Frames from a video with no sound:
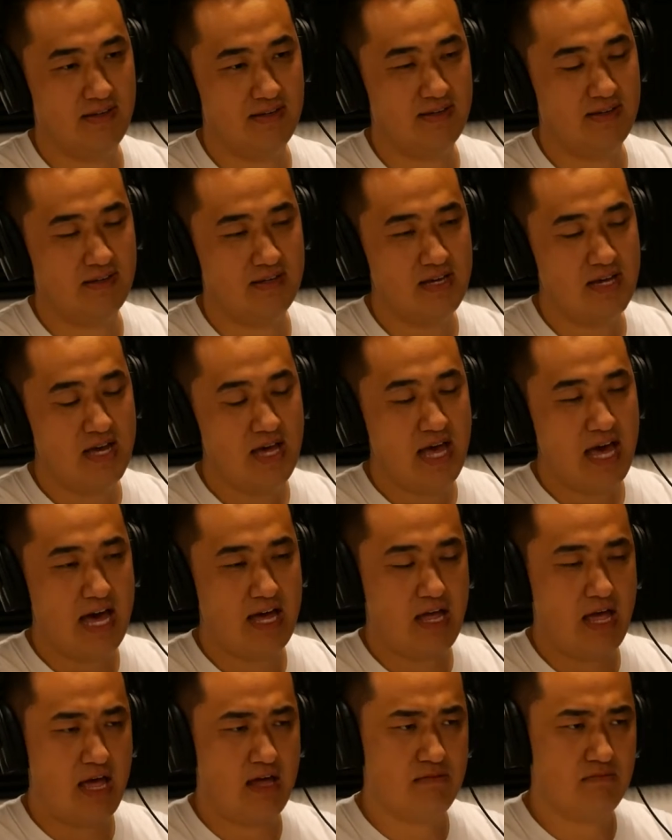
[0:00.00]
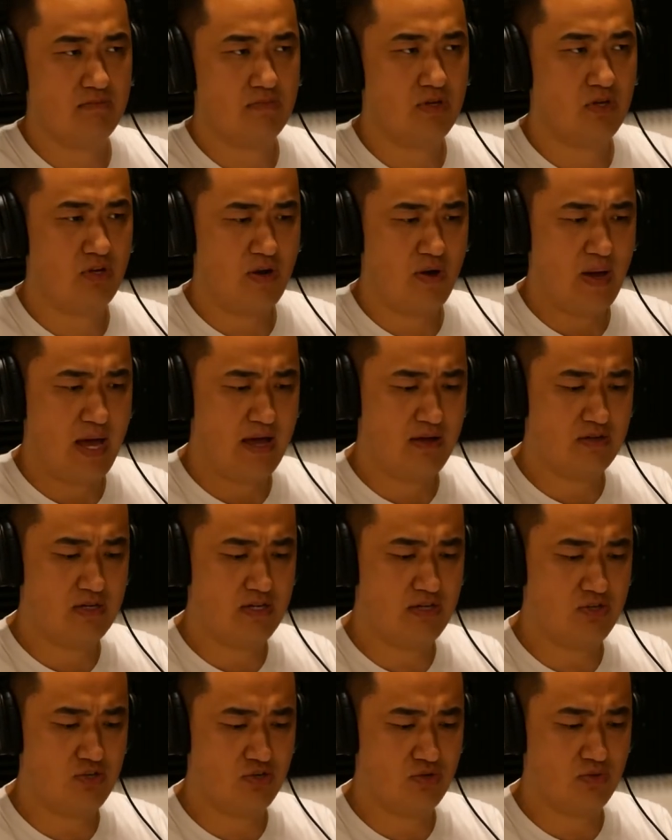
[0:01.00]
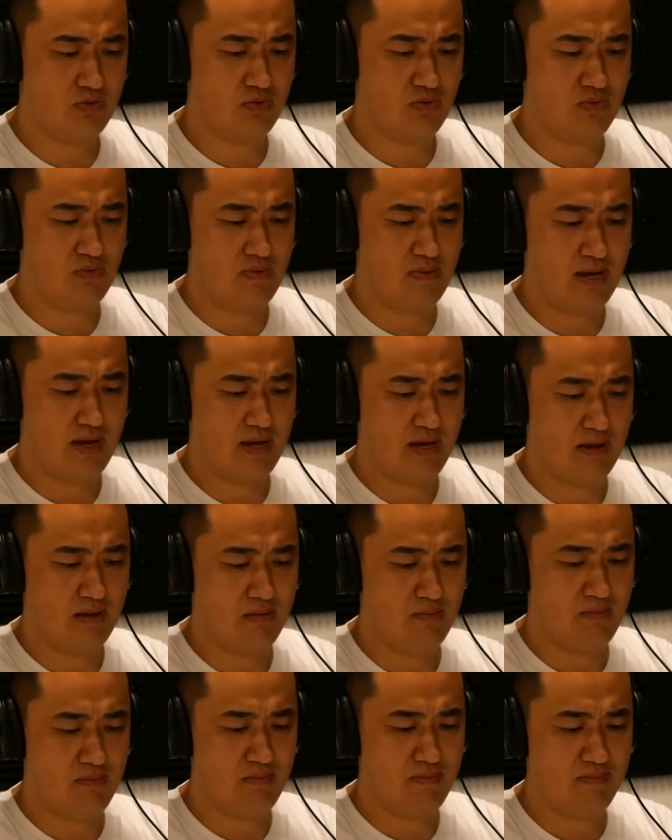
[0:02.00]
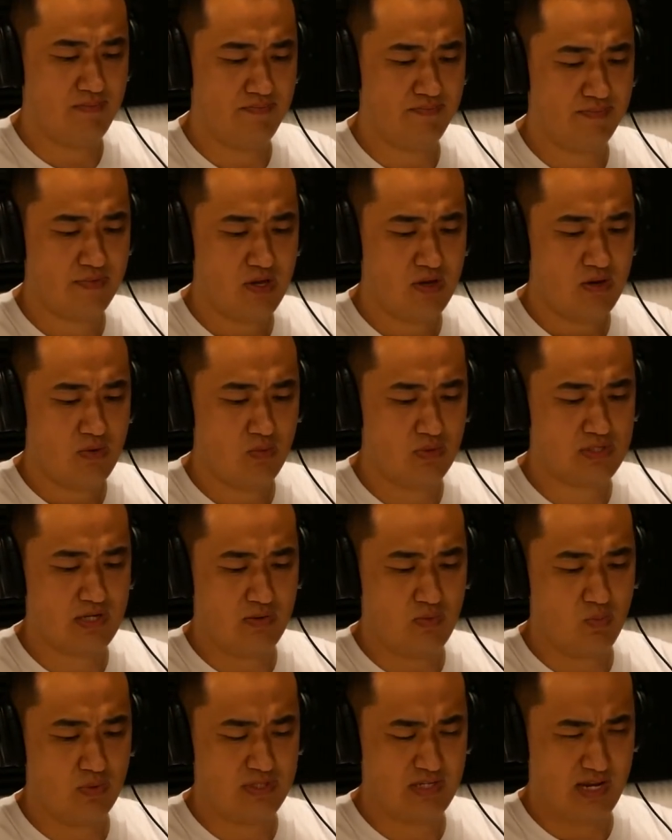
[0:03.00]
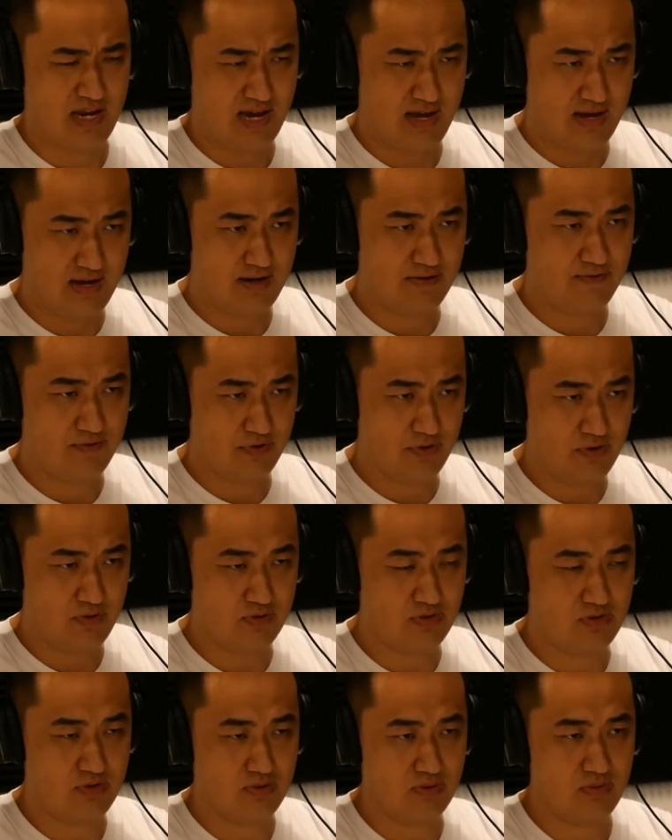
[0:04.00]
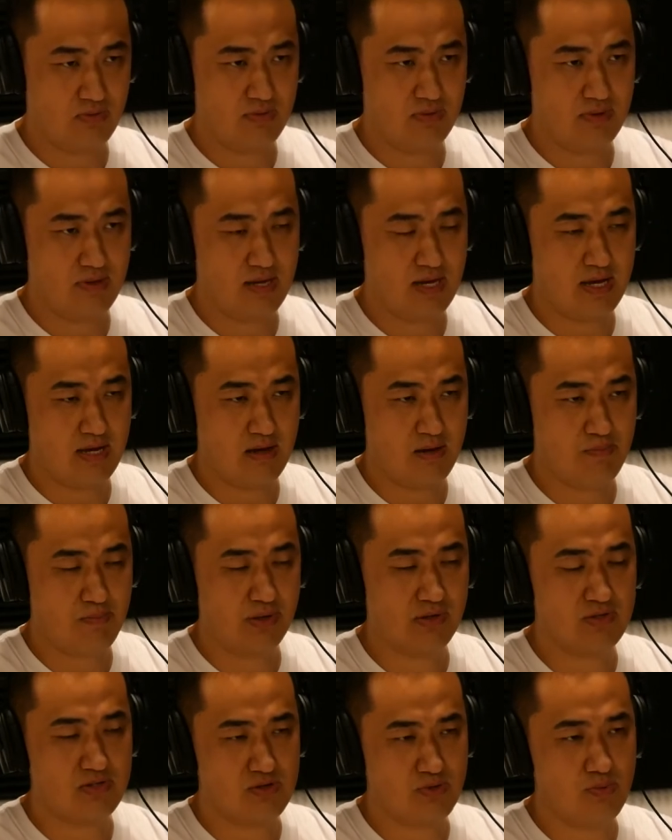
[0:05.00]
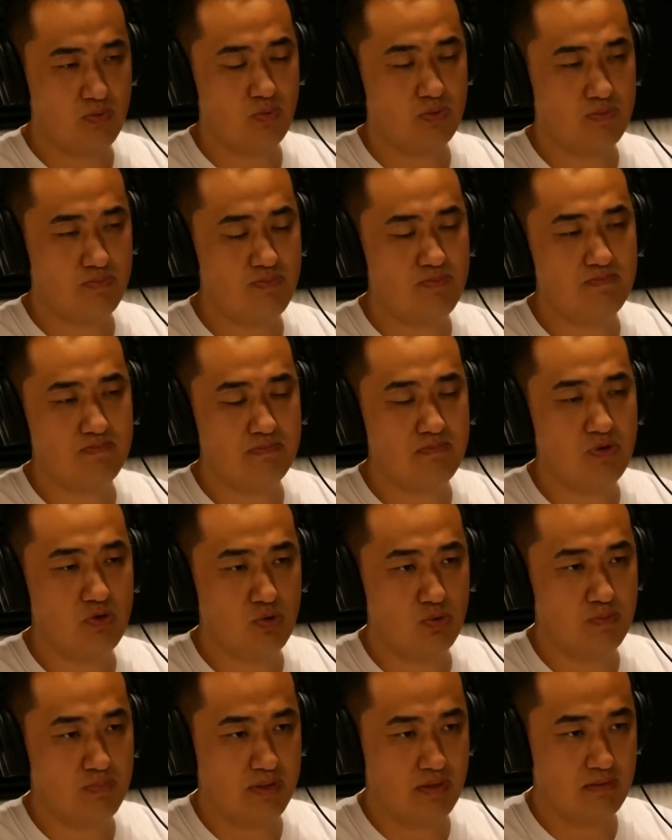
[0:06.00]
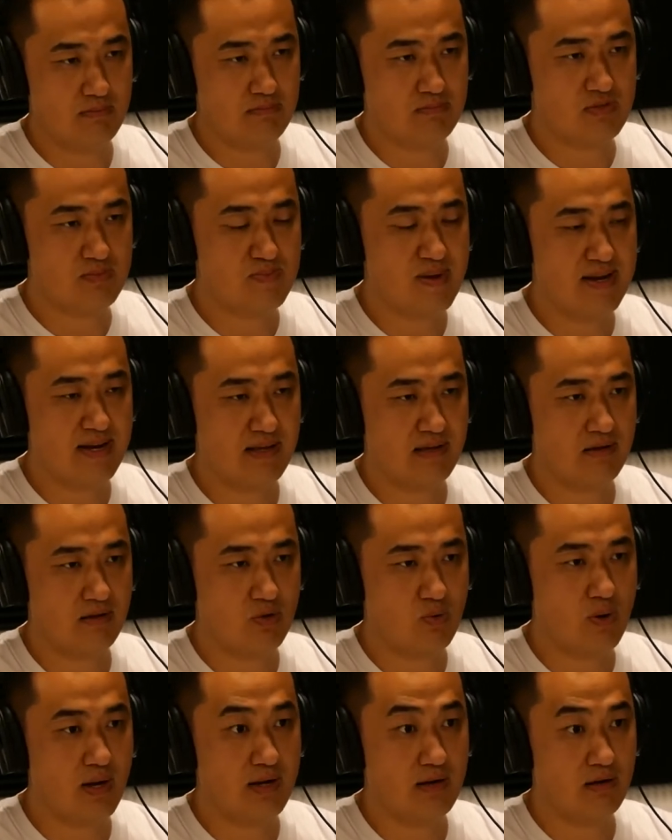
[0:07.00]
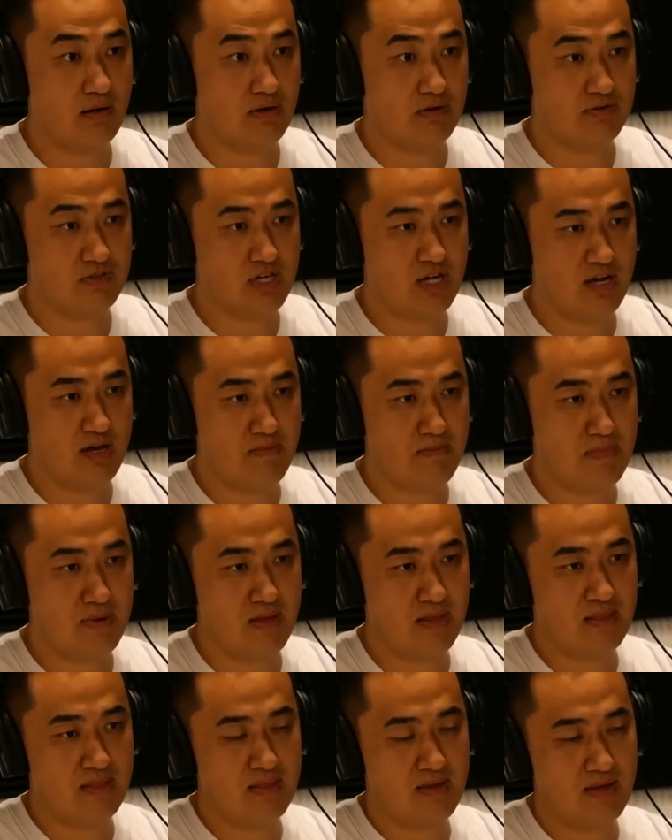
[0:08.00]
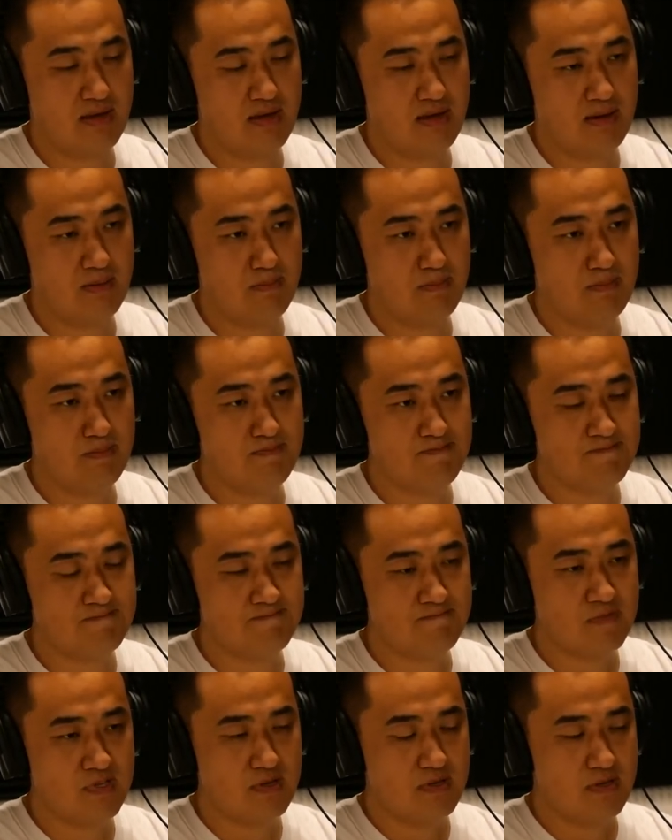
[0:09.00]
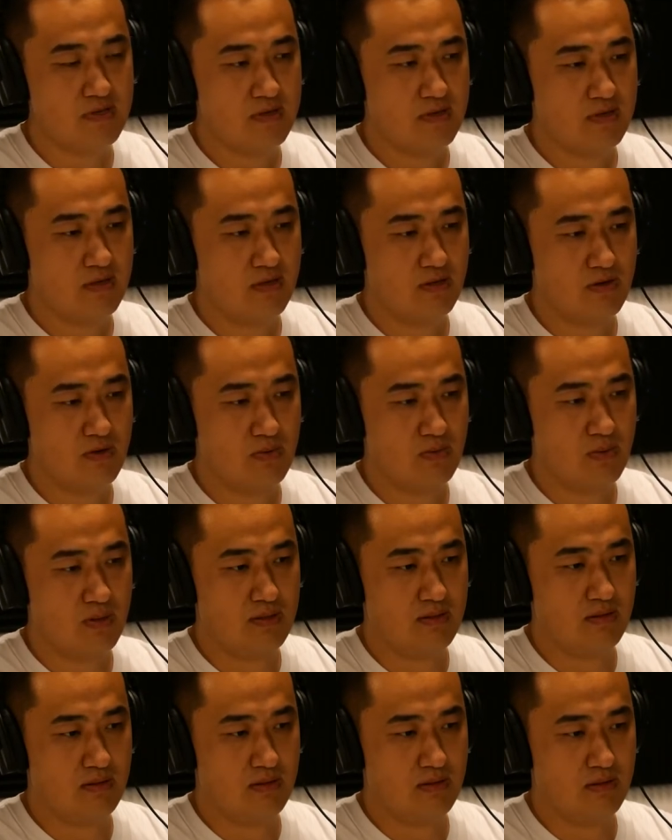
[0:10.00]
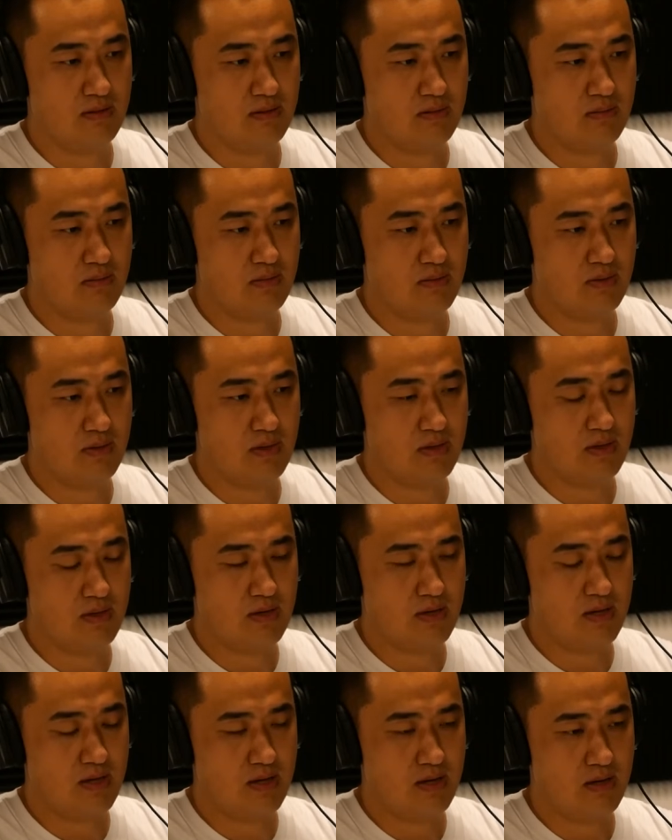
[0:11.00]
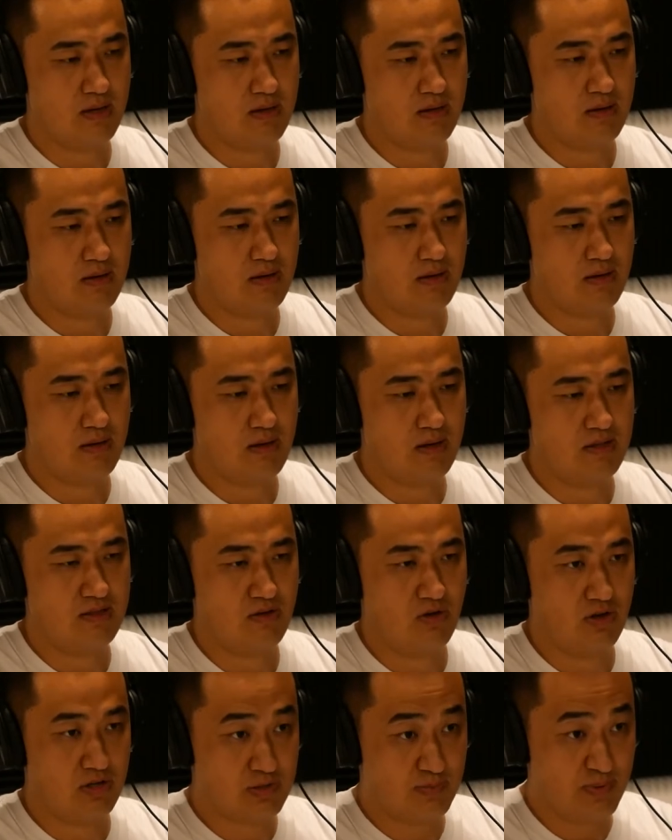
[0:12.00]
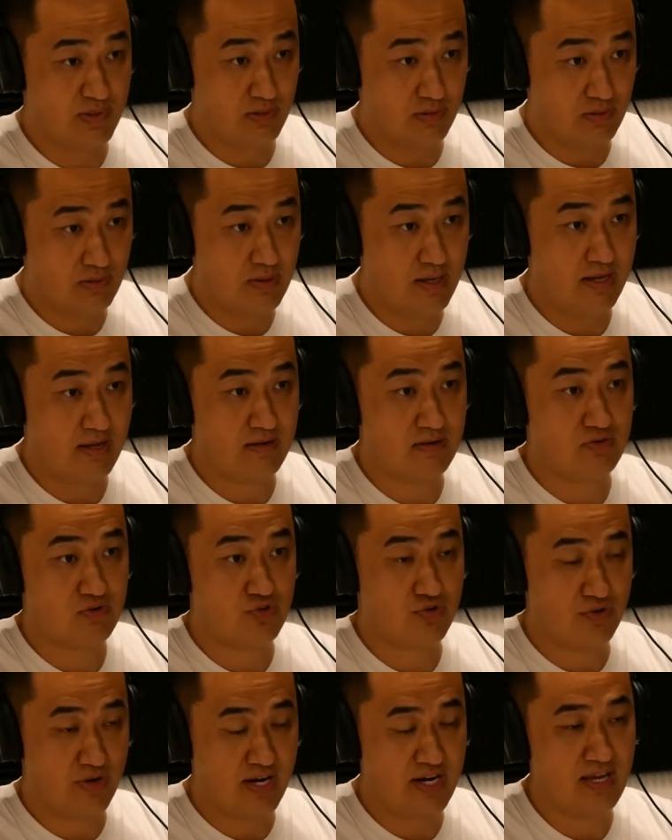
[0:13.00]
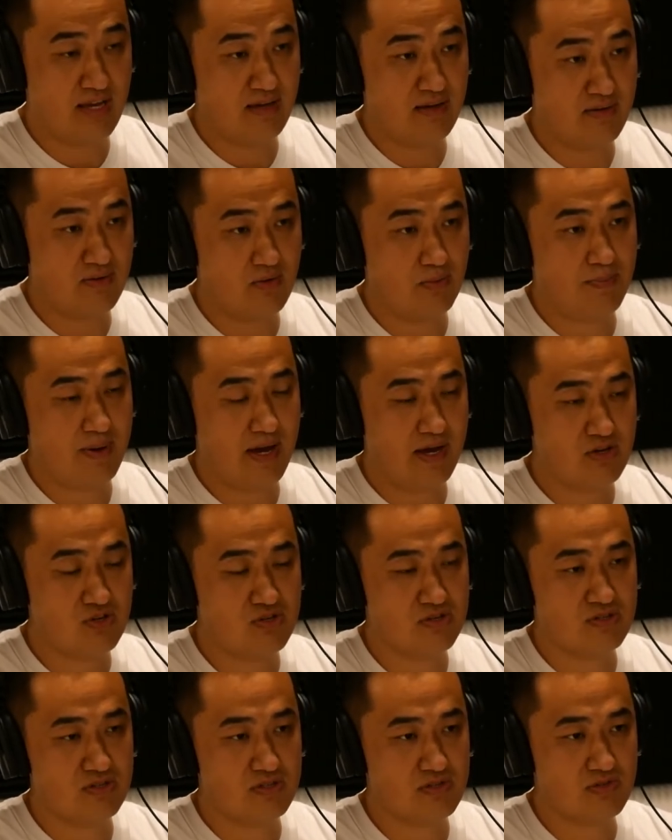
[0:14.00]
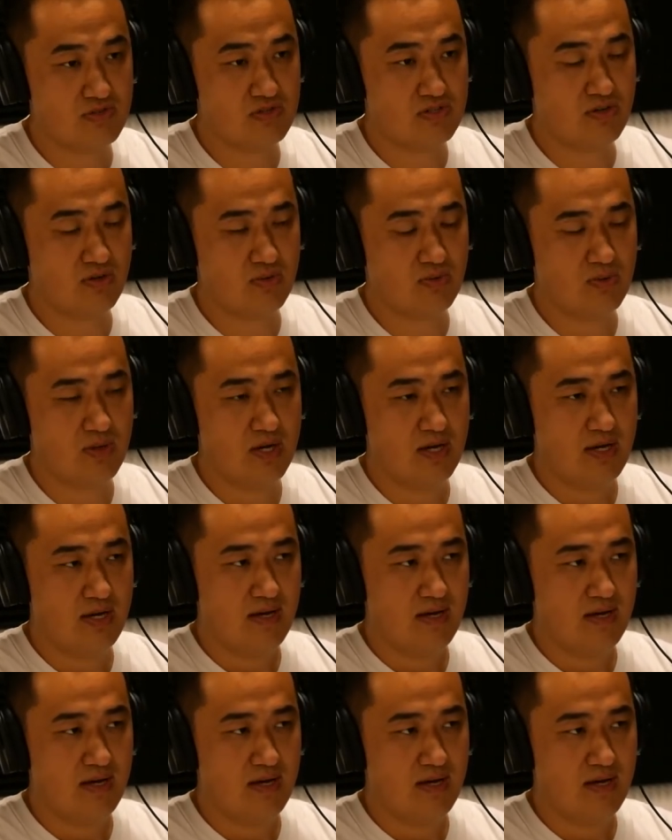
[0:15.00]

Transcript: yeah. How, how, you know how did you um, was it was it hard for you to uh, because you would you would be spending quite a lot of time in the um, you know in the uh, in the hospital and treating your patients. So,